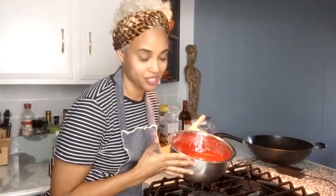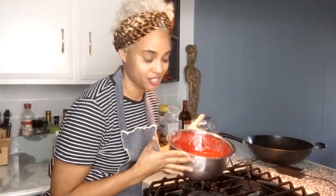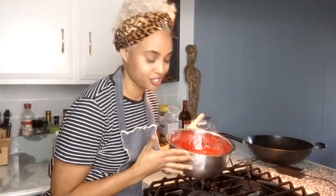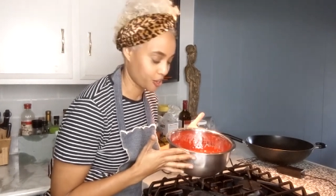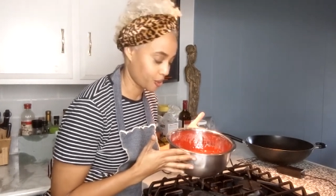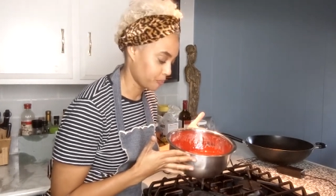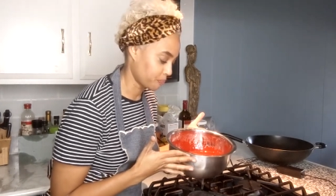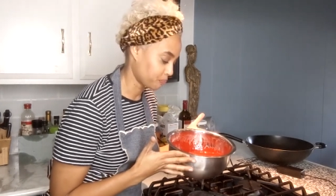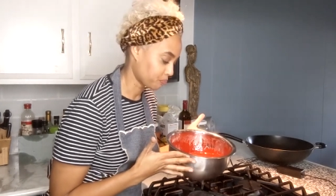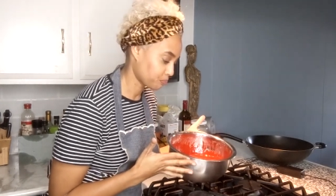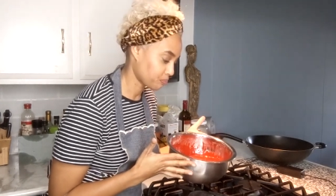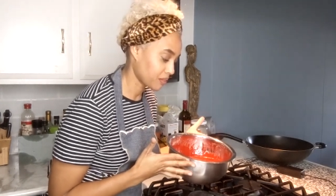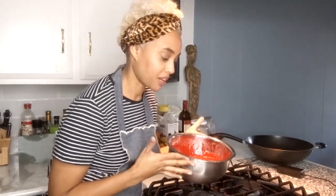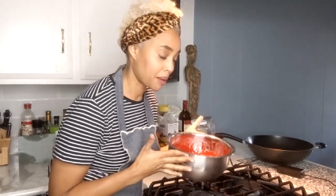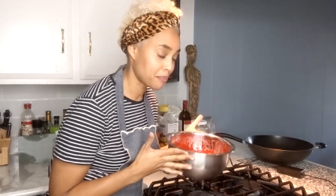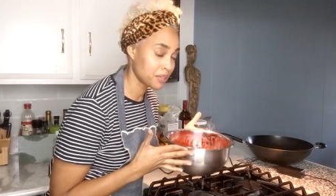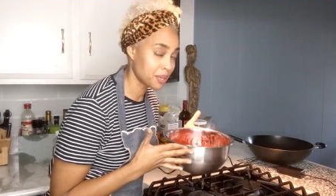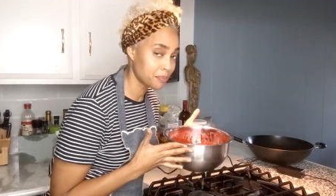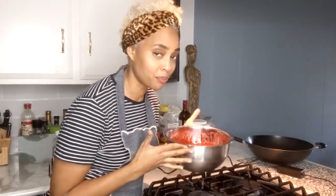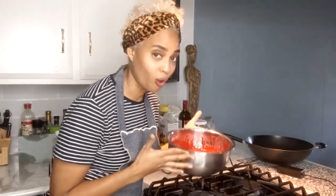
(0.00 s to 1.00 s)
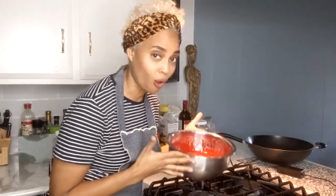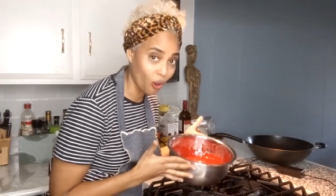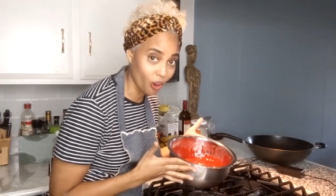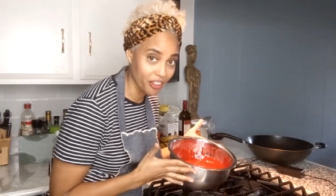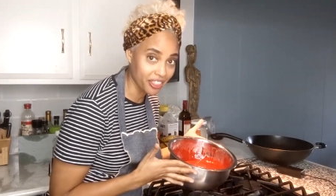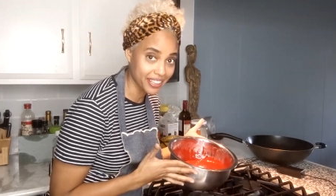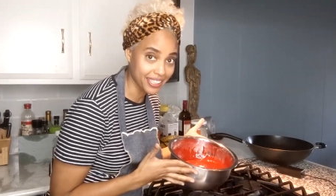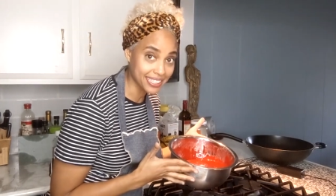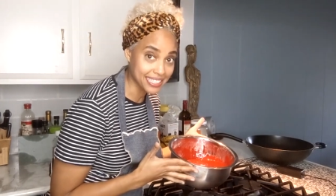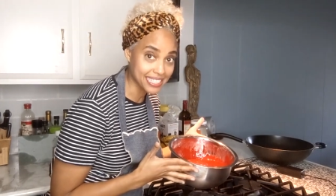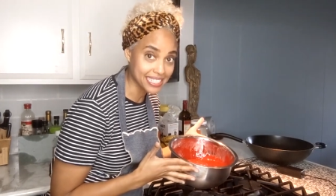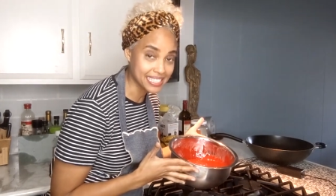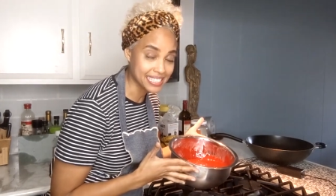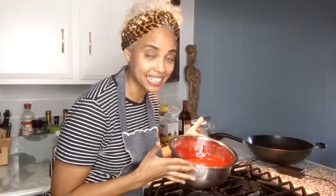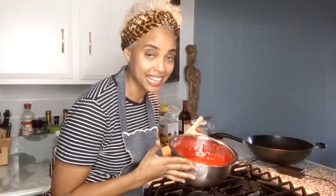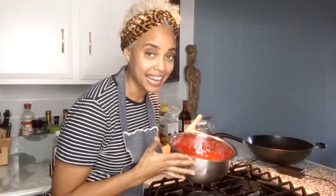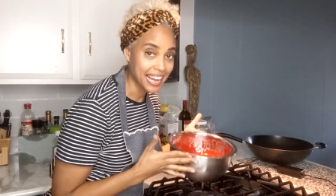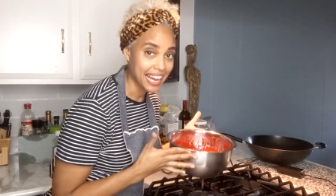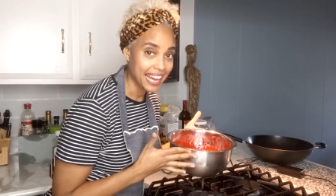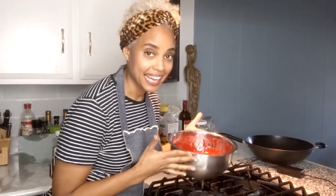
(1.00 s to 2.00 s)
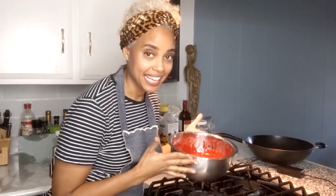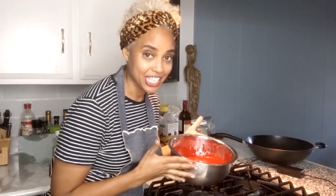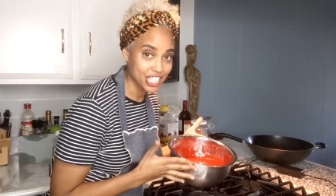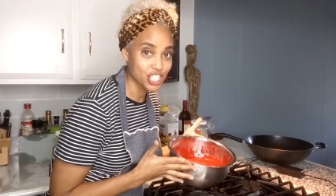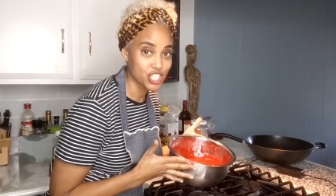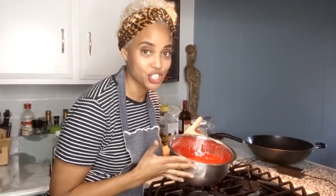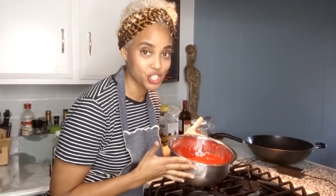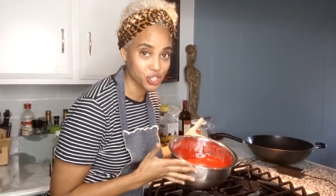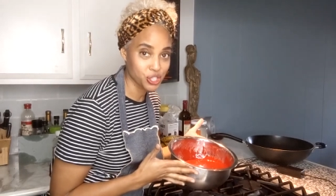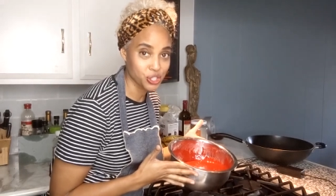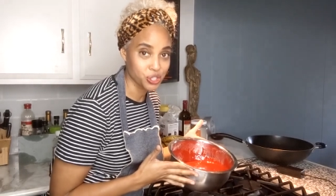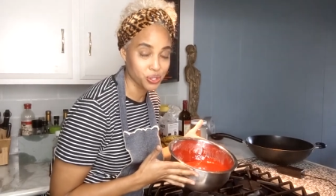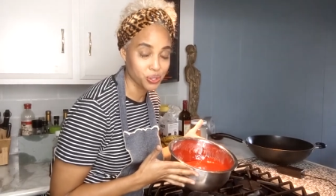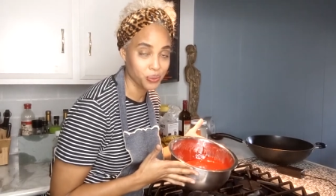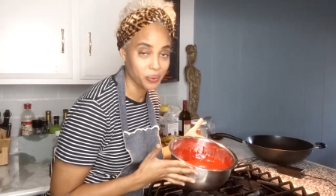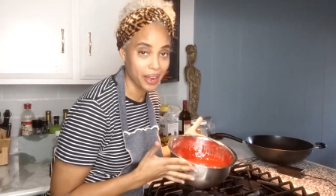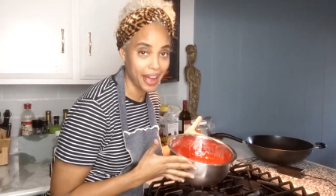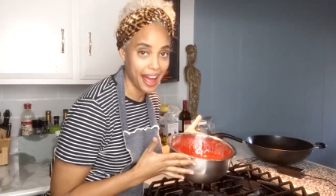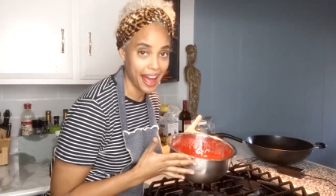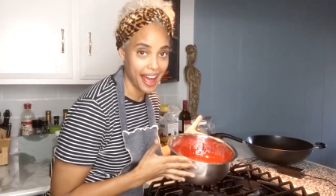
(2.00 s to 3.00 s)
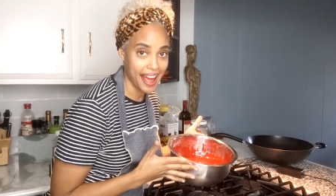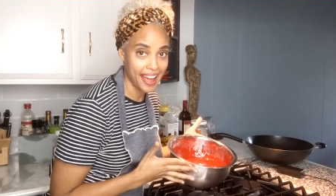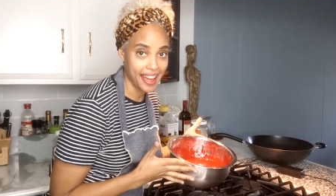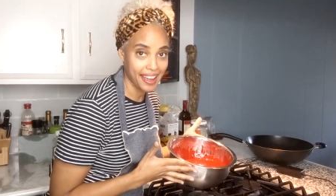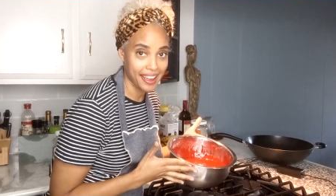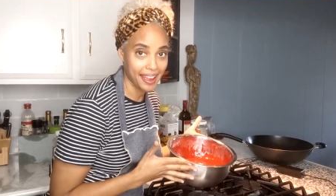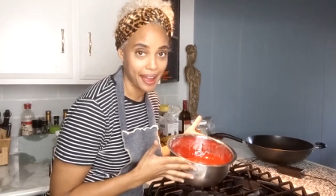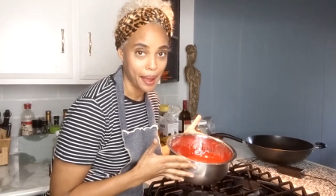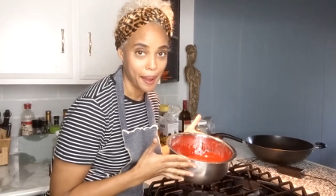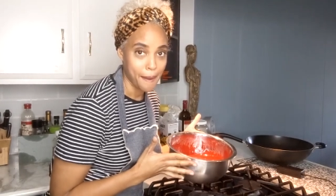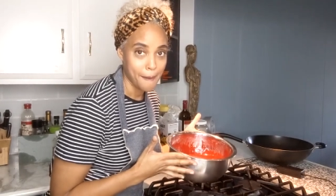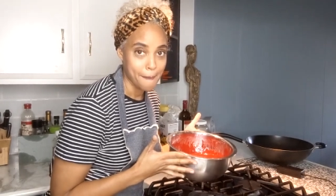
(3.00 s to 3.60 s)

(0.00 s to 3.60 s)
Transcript: So I'm gonna pour this into a,